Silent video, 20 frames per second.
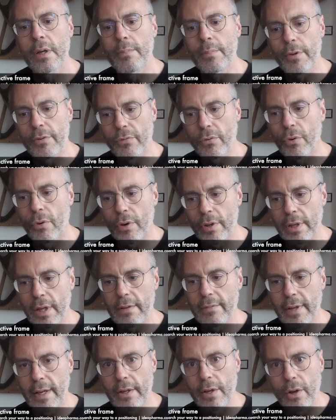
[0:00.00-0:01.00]
before
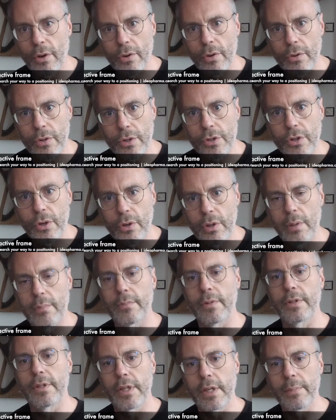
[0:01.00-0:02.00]
they've then gone on to show
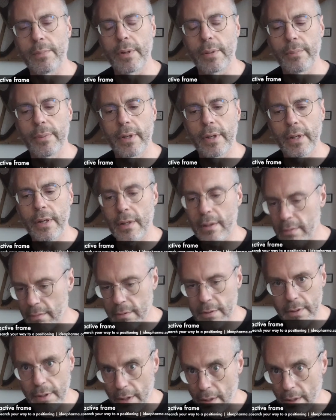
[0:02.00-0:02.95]
them the TPP, and